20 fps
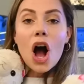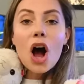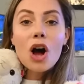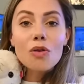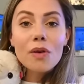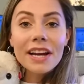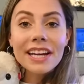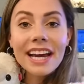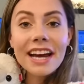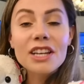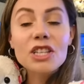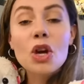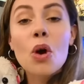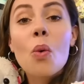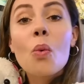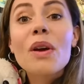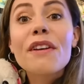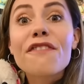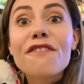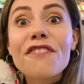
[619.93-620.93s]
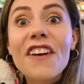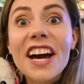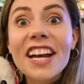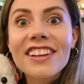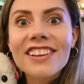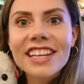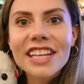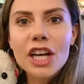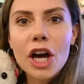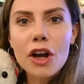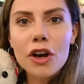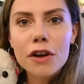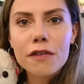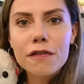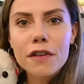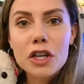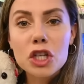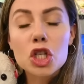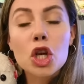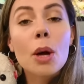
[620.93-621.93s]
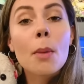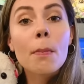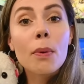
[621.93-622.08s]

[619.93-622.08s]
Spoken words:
All right guys, we finally got our fish,